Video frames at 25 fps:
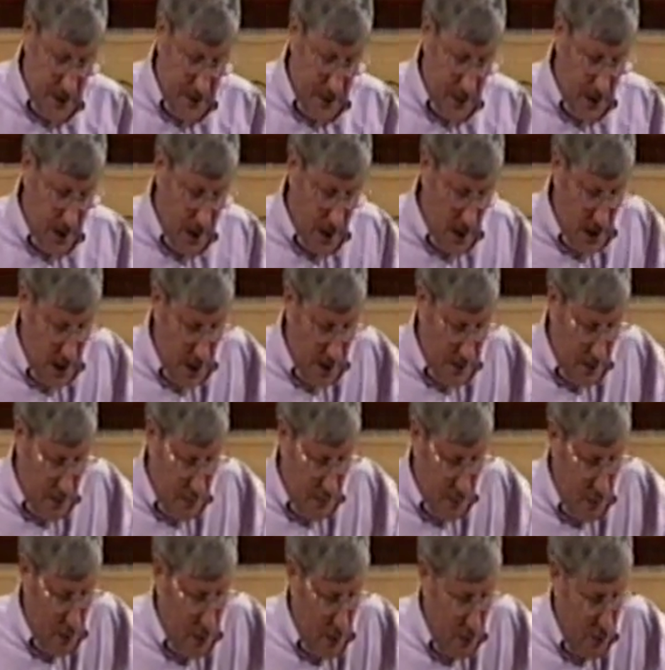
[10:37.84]
The God
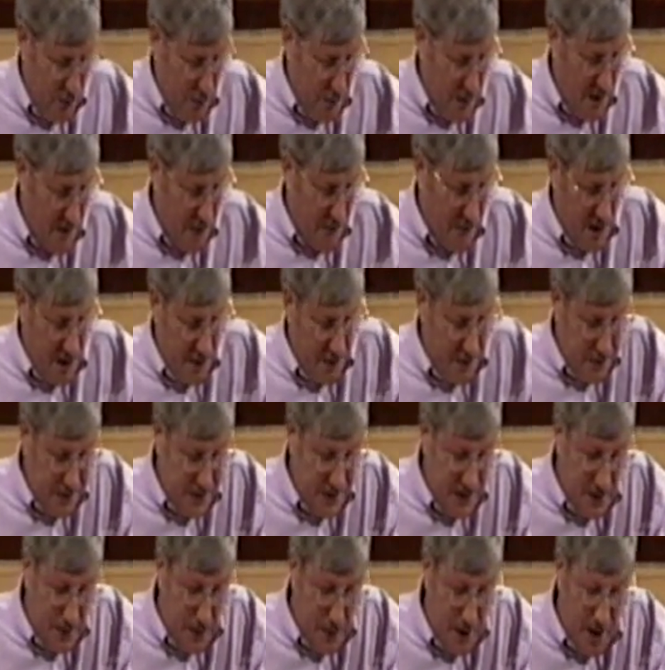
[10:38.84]
before whom my fathers
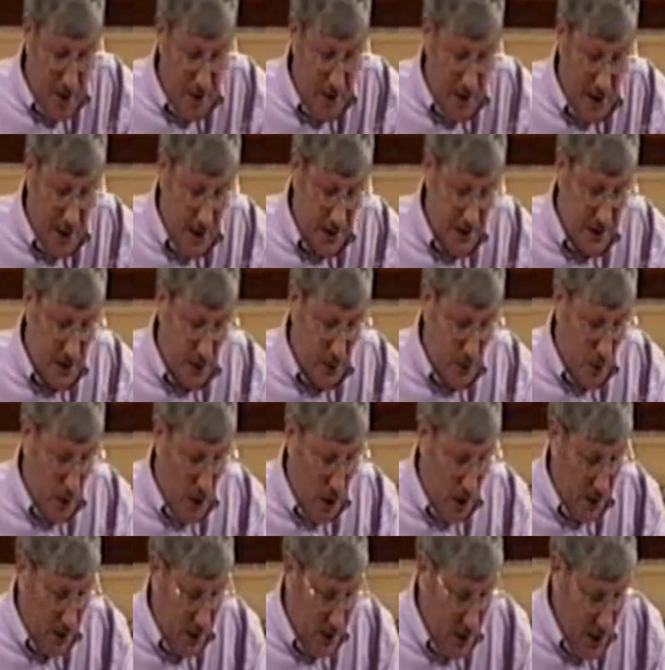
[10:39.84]
Abraham and Isaac
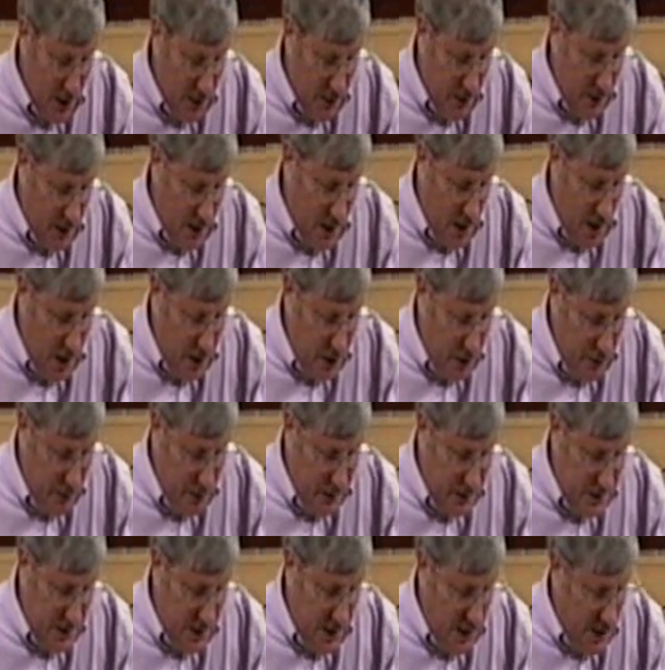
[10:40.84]
walked, the God who
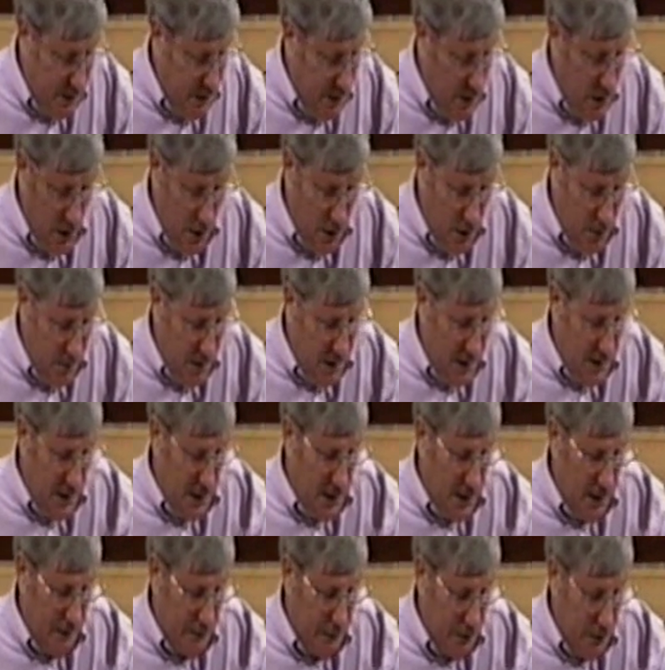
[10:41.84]
has led me all my
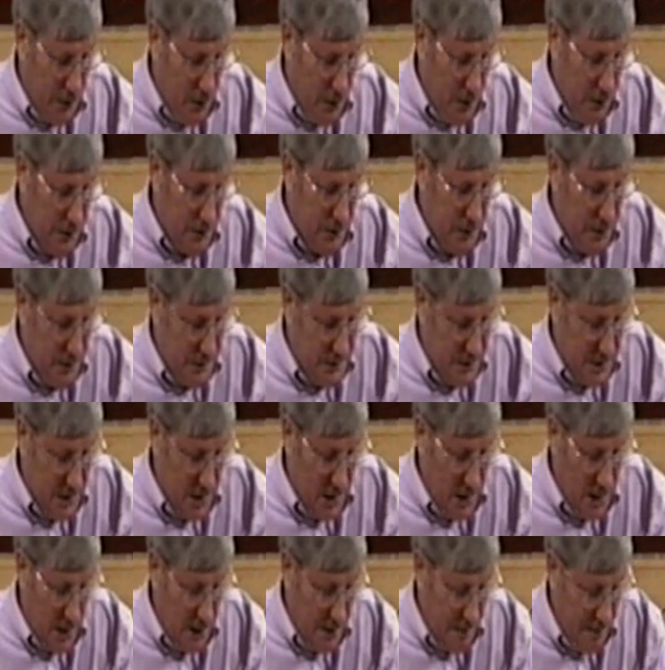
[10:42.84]
life, long to this
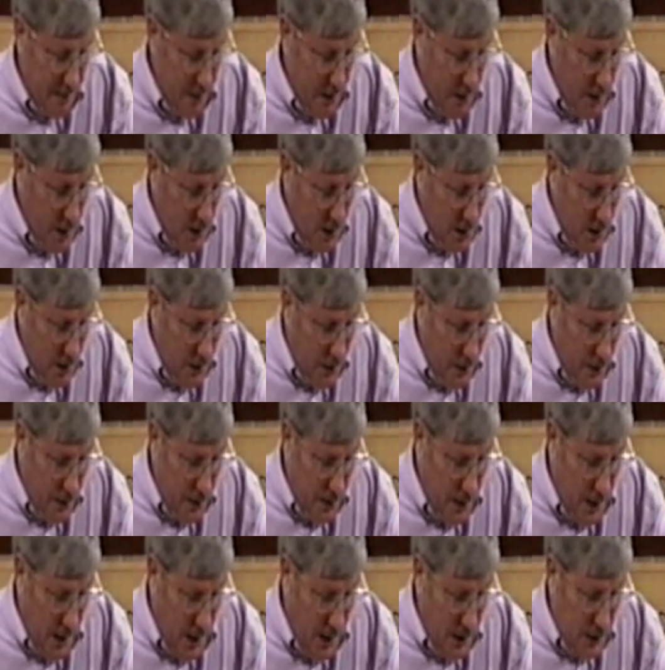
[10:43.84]
day. The
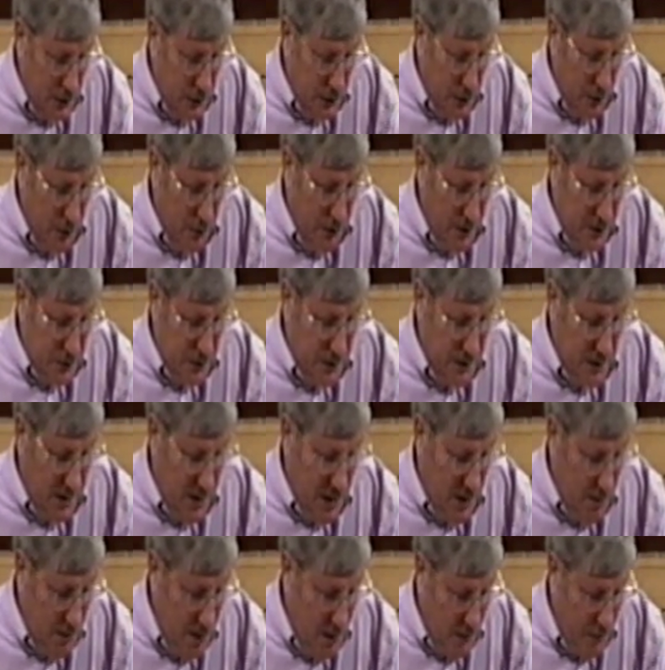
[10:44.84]
angel who has
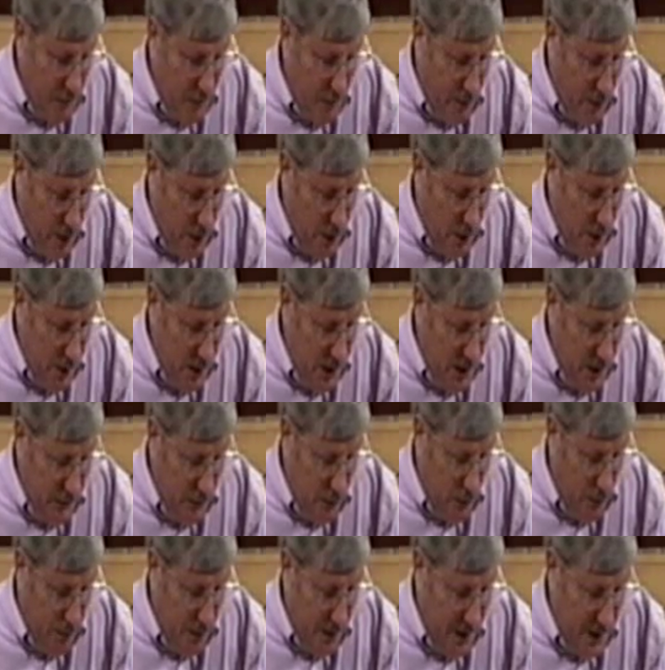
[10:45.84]
redeemed me from all
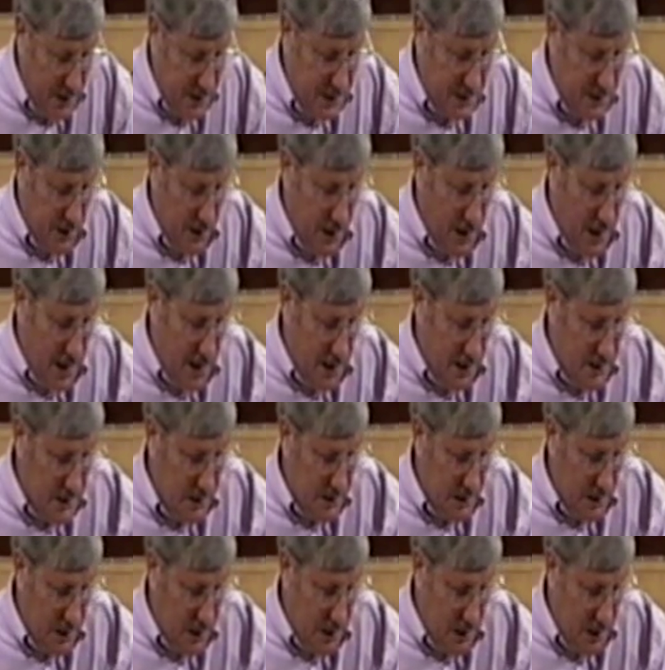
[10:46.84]
evil, bless the lads,
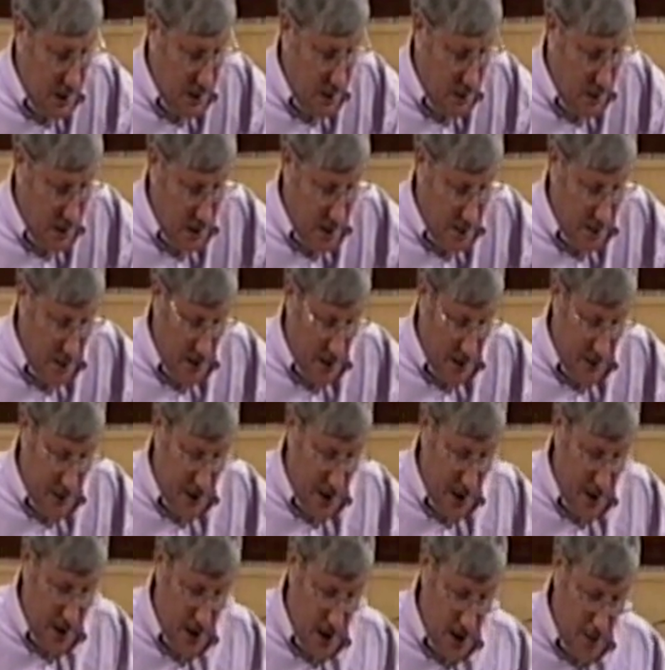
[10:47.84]
and in them let
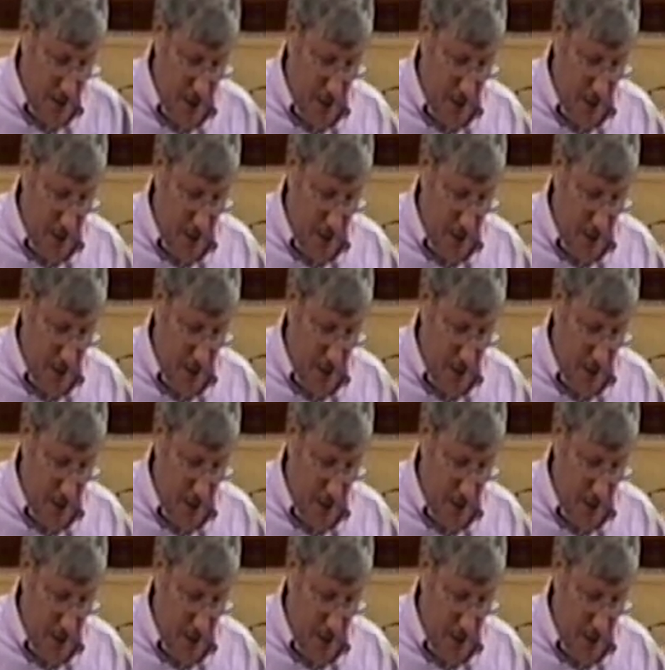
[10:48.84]
thy name be